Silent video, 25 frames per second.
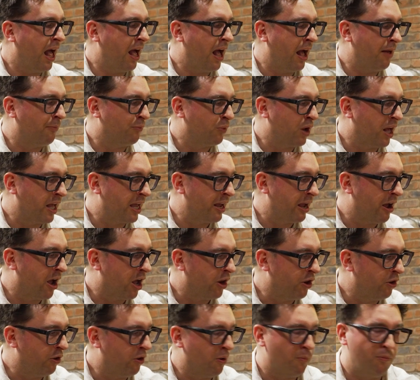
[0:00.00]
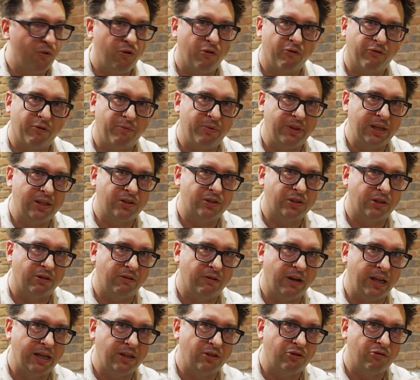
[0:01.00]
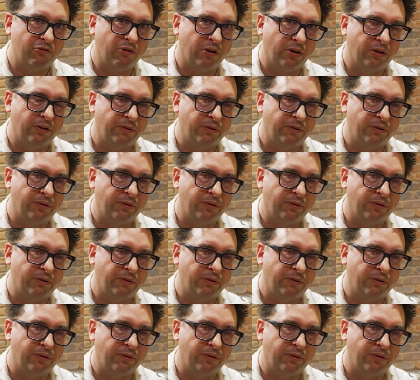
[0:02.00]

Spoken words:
and we'll hear a lot more from these two later on.